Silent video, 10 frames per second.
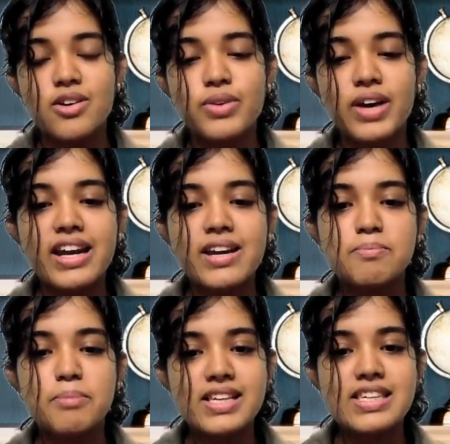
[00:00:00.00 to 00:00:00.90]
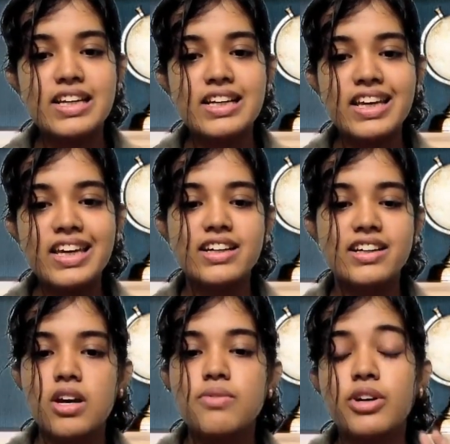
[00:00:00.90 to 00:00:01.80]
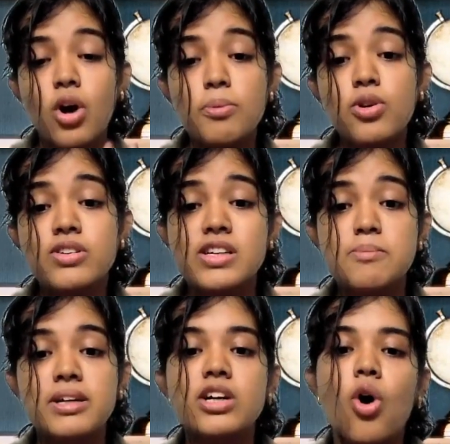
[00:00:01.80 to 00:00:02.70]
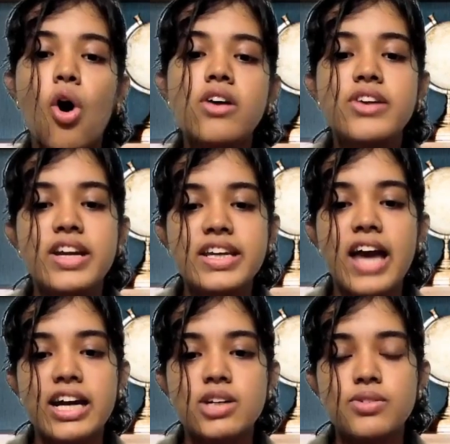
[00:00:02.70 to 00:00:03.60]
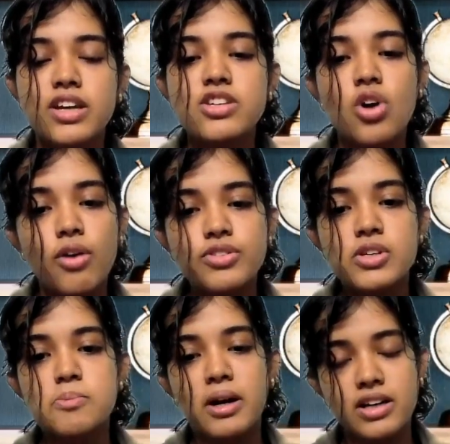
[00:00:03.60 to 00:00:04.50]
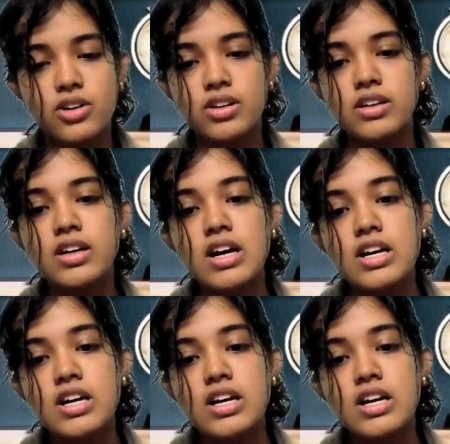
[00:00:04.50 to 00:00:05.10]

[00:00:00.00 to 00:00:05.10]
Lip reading: where basically Robinhood suspended all trading activities of this particular